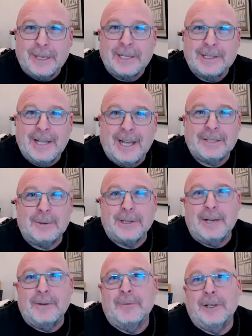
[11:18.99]
Because that's what
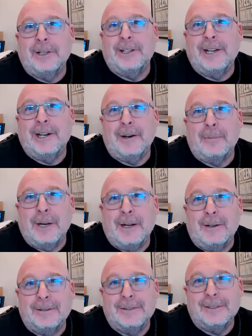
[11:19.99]
they really care
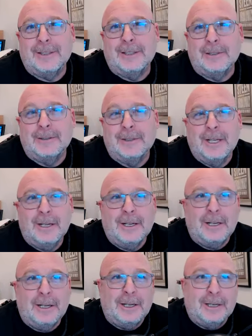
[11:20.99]
about. So,
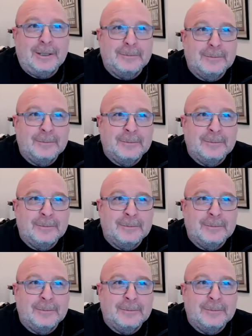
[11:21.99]
uh,